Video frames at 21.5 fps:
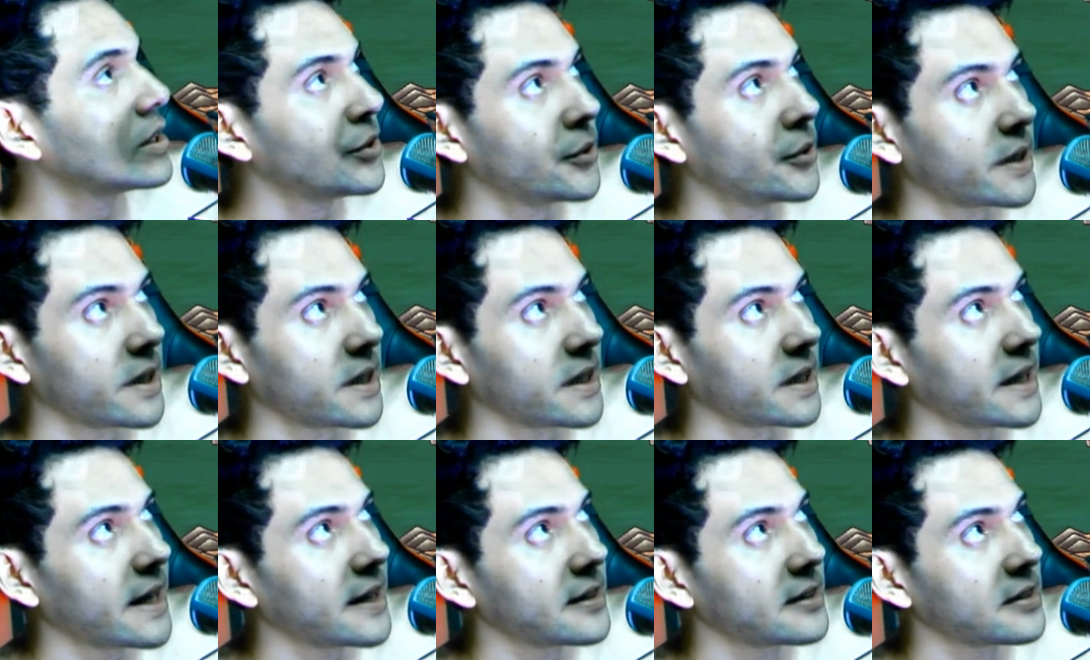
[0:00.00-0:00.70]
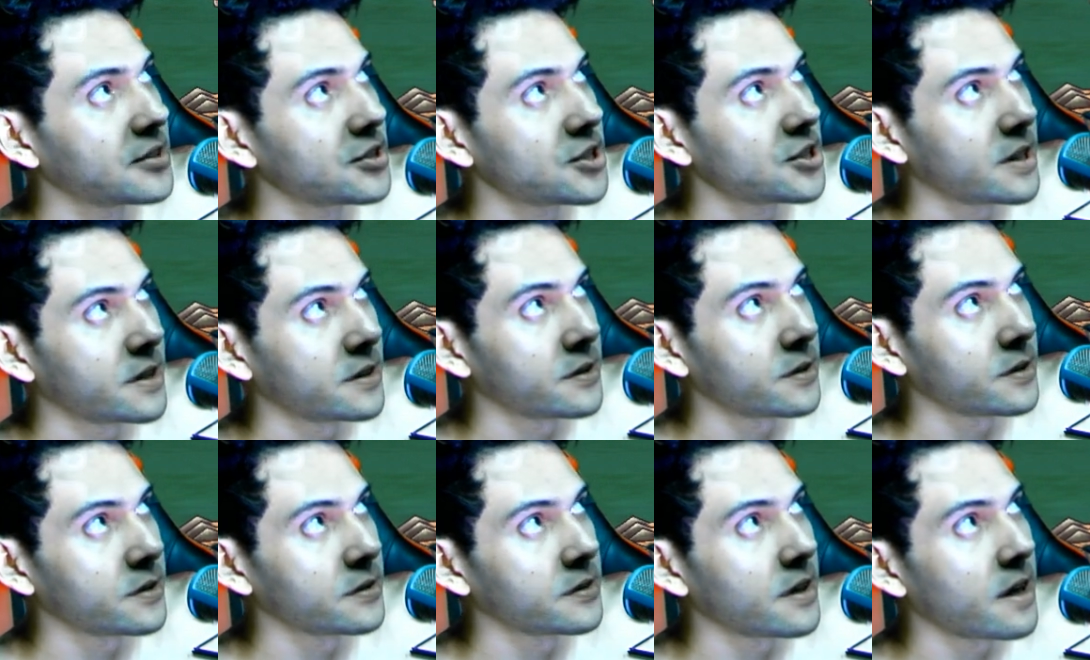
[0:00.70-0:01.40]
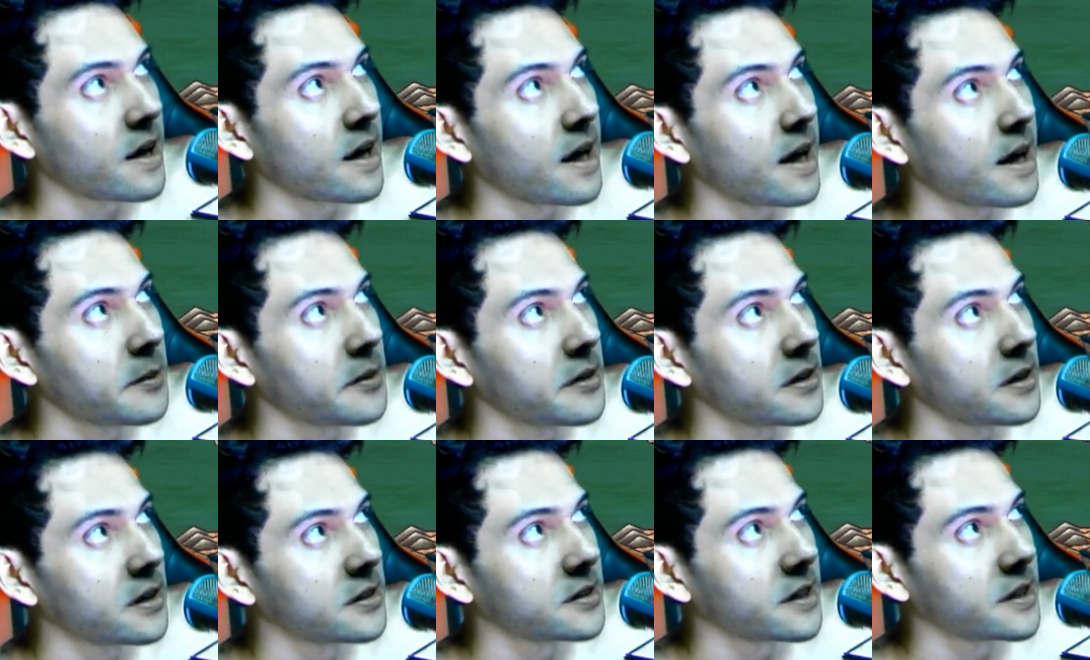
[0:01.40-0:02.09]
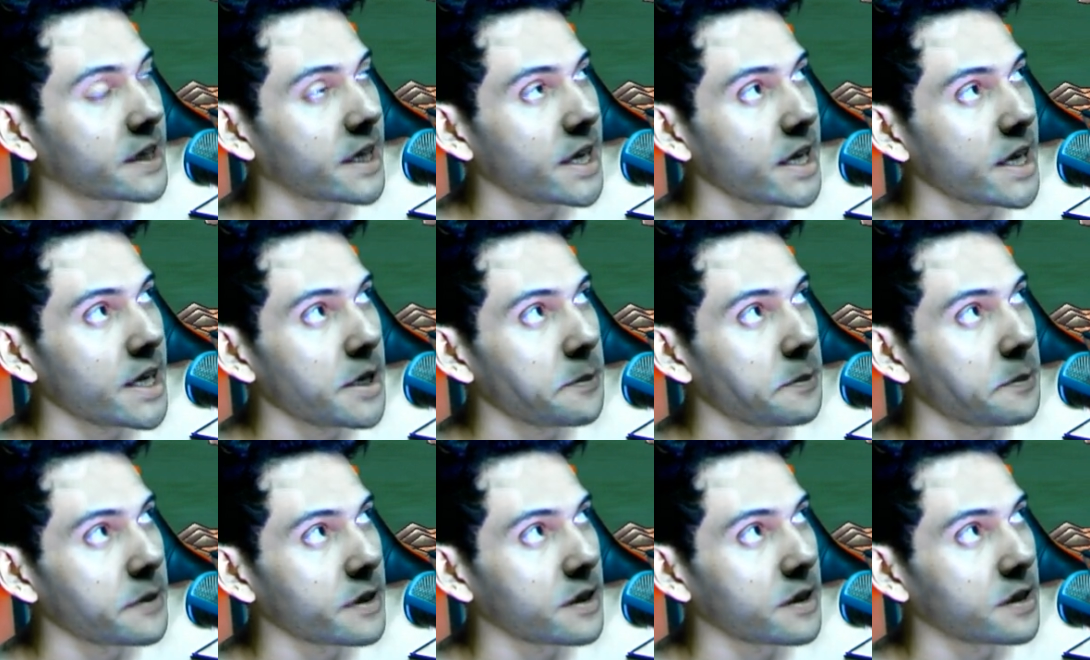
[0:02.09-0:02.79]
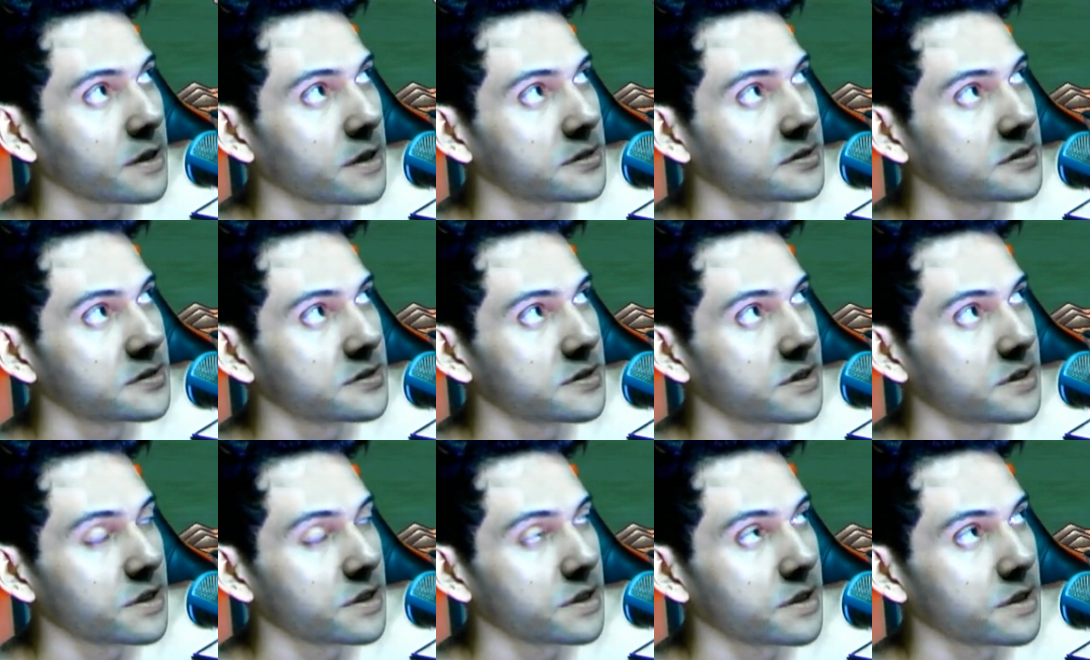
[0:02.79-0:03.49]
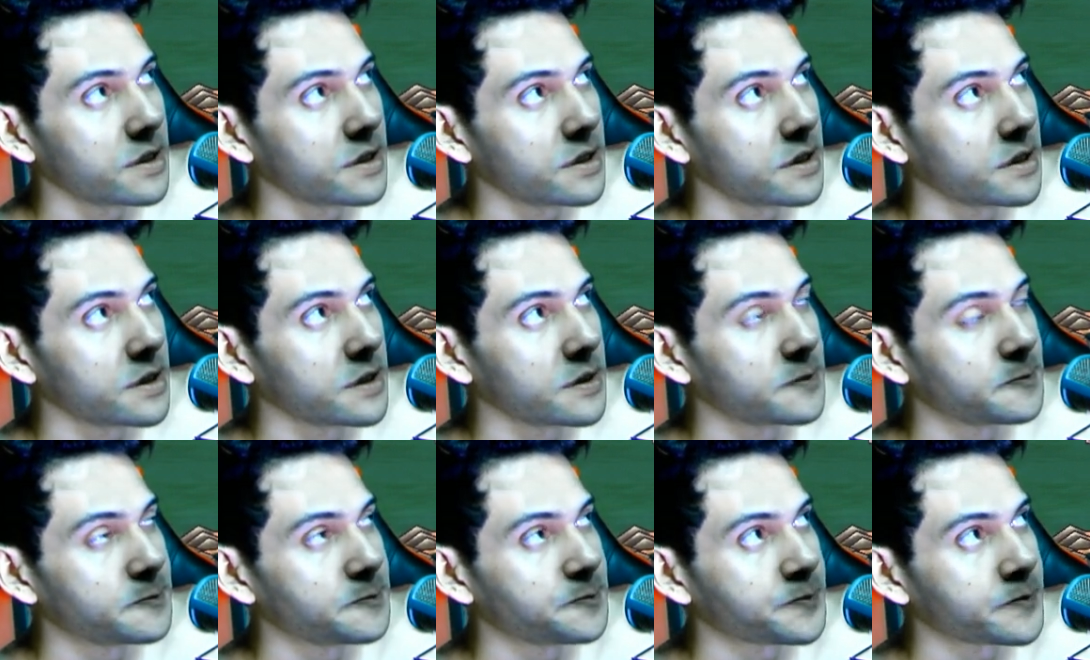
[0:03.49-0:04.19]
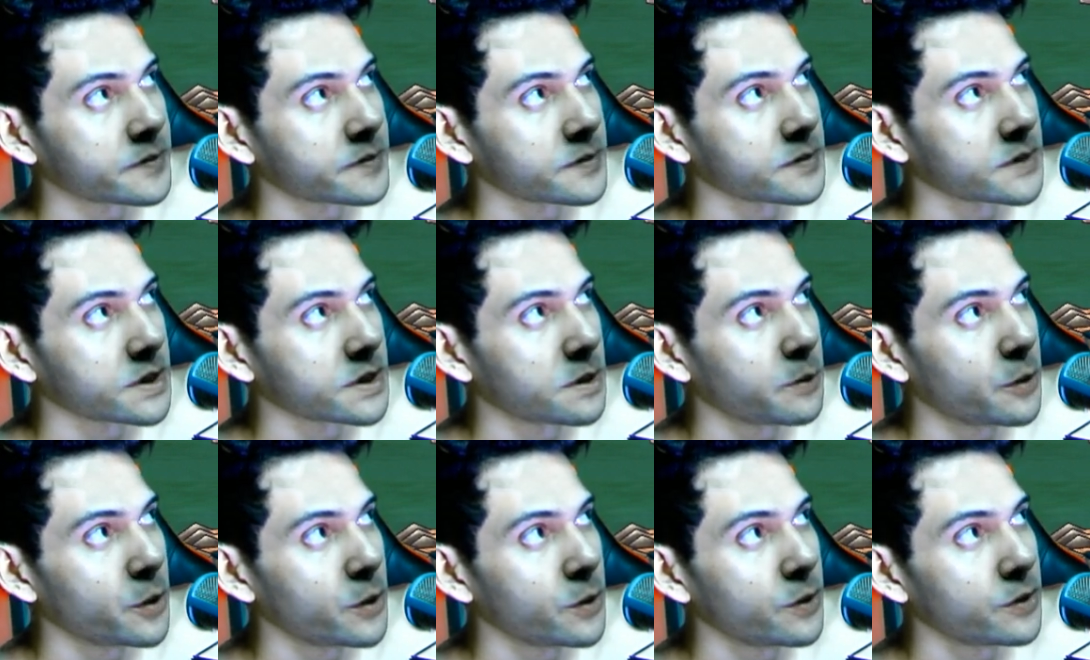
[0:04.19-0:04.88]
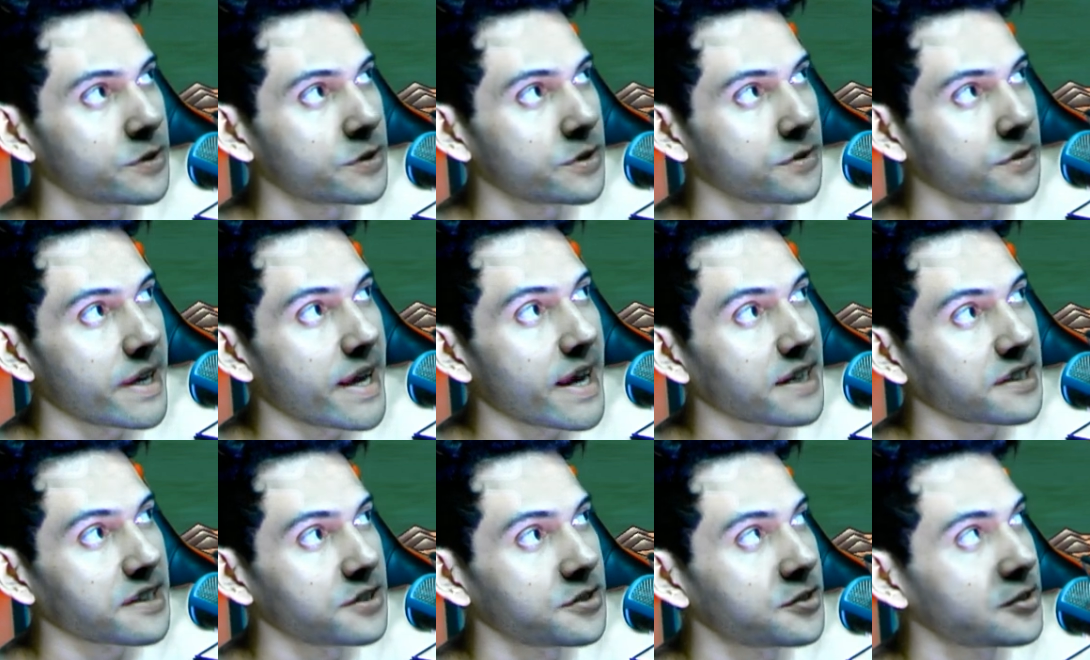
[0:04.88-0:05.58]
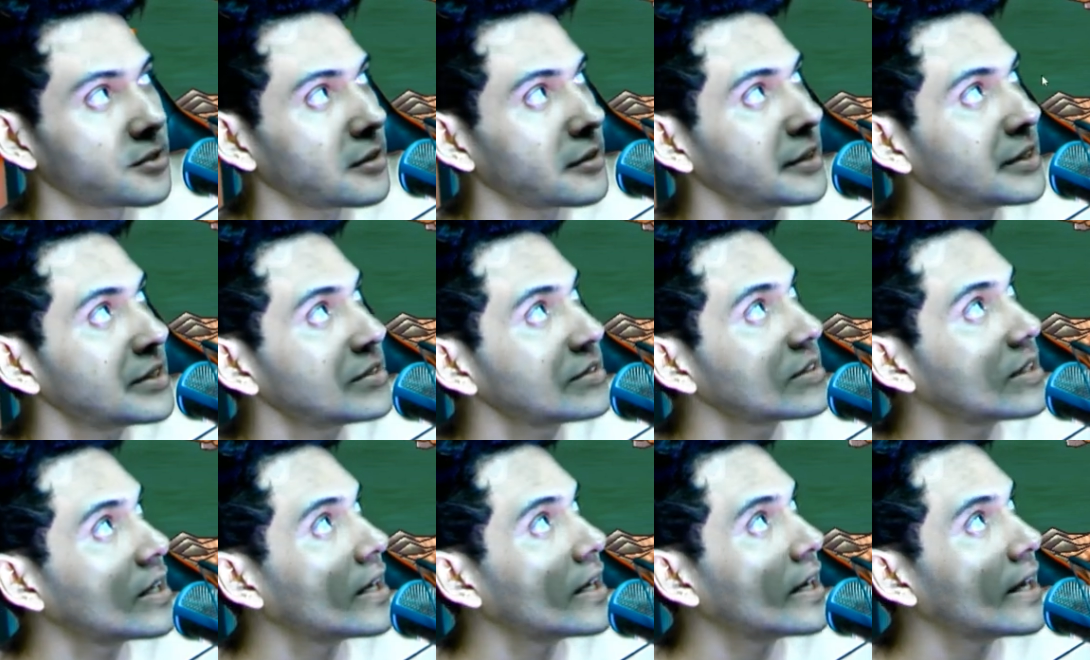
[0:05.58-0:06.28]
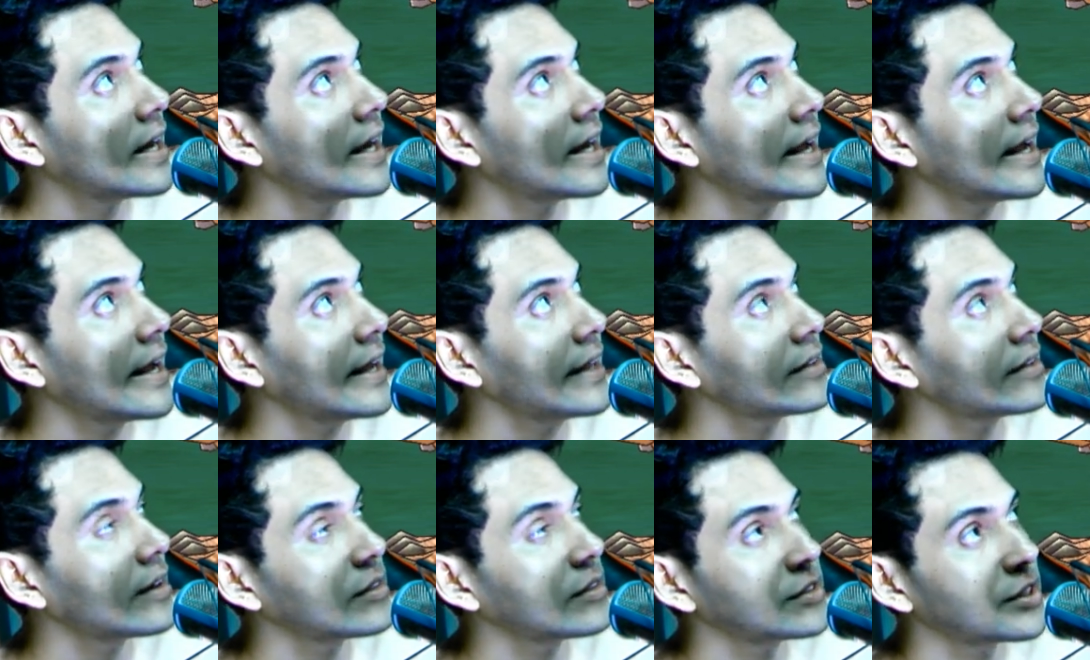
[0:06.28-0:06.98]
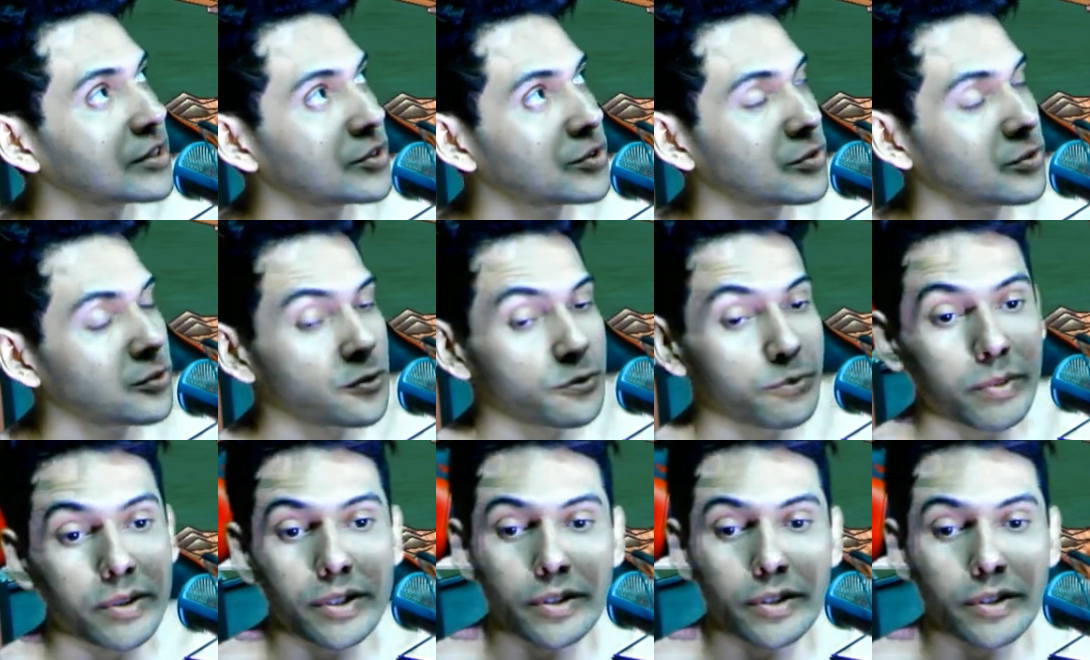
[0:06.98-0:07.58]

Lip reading: You can get the enchant on the armor, on the cape, on the boots, on the accessories, and on the sword.